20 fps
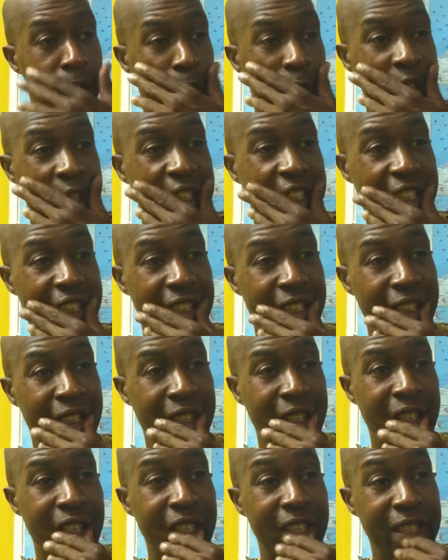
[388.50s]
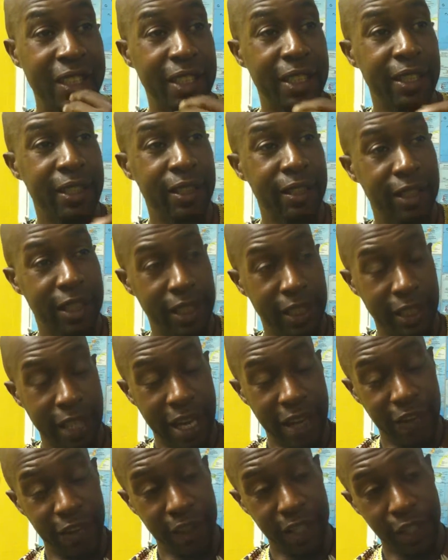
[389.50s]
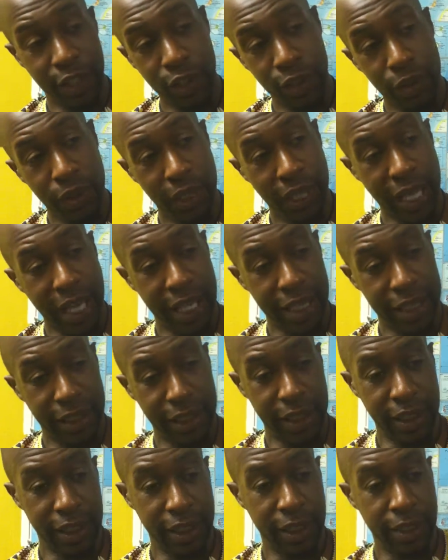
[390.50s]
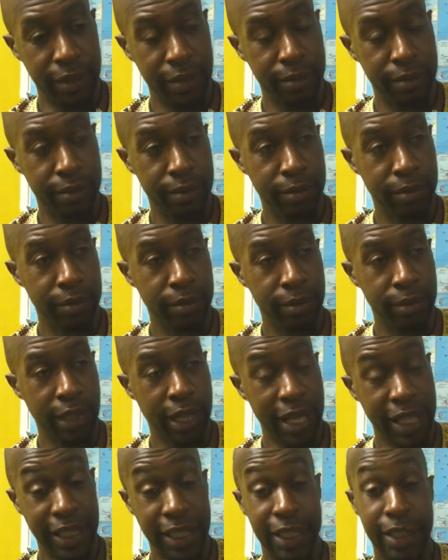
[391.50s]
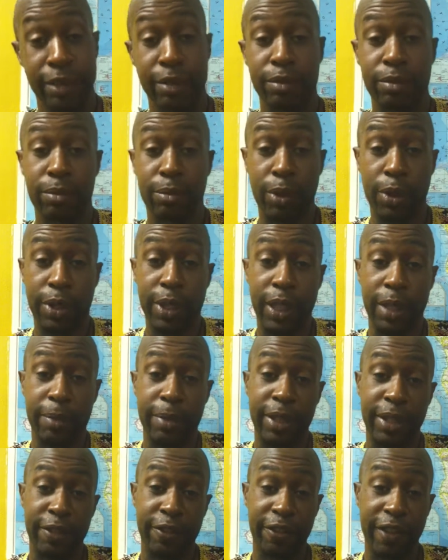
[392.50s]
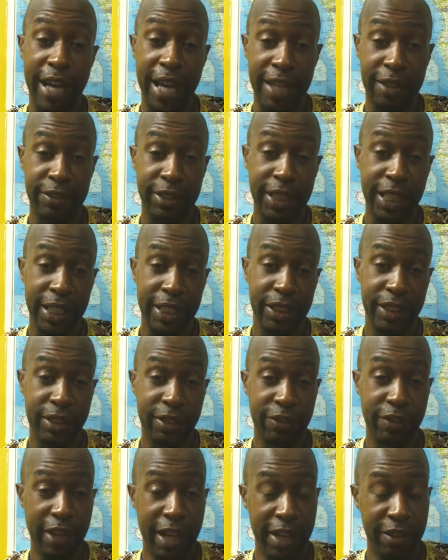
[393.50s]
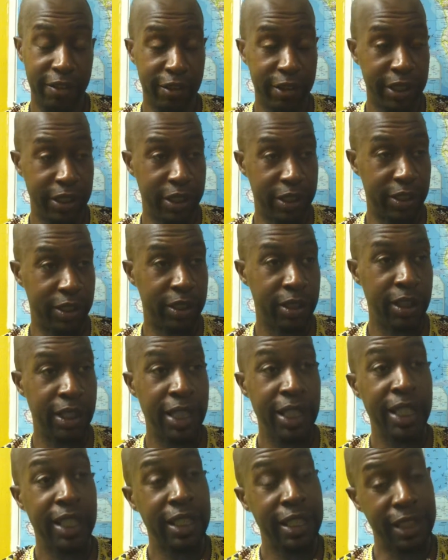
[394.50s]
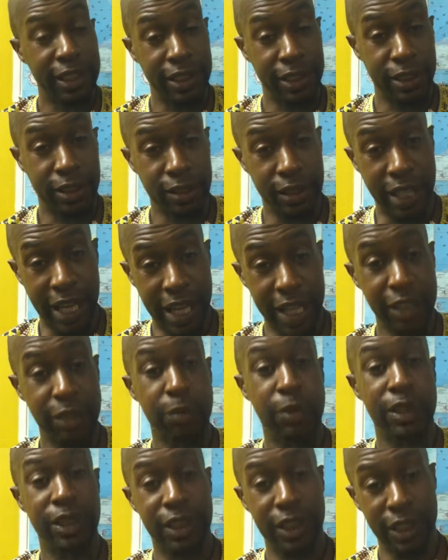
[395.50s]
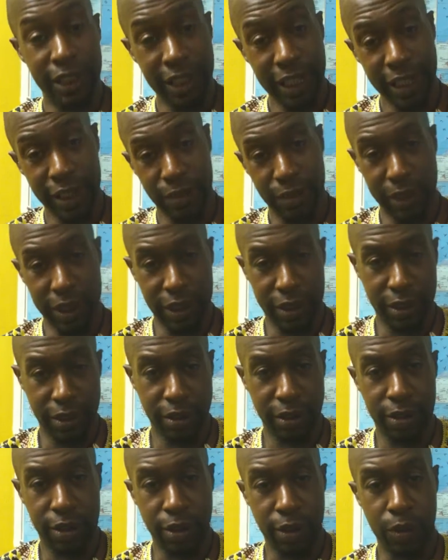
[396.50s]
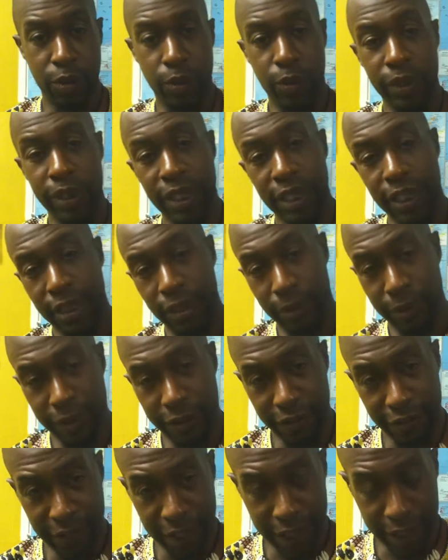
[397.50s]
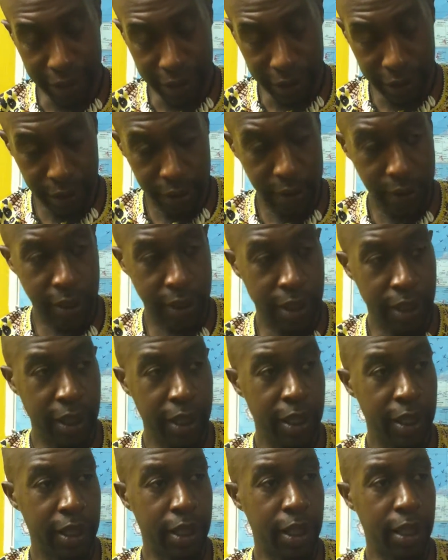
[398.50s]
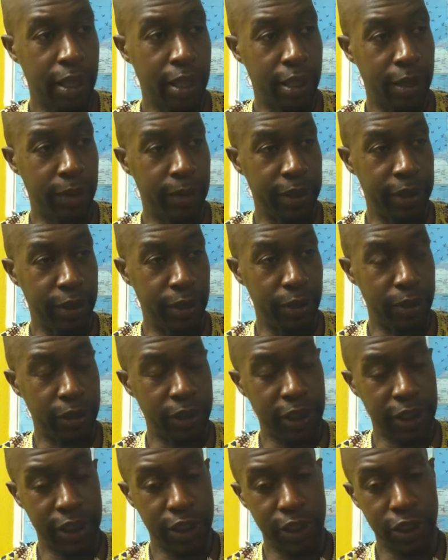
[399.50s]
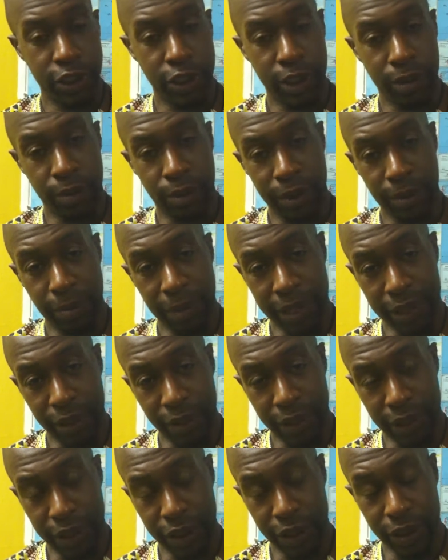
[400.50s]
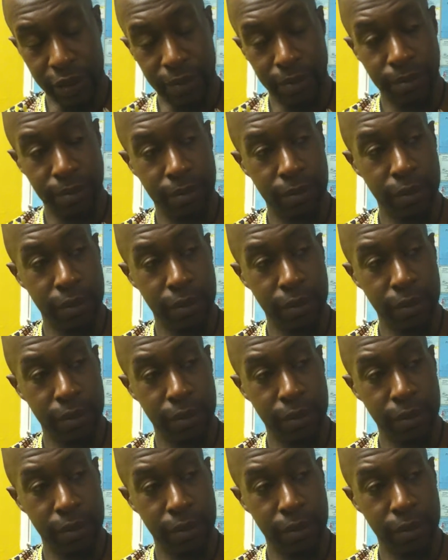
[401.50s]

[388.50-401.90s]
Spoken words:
which is the African Union has the continent broken up into 5 sections, 5 regions. The diaspora is the 6th region, so we deal with affairs with dual citizenship, repatriation,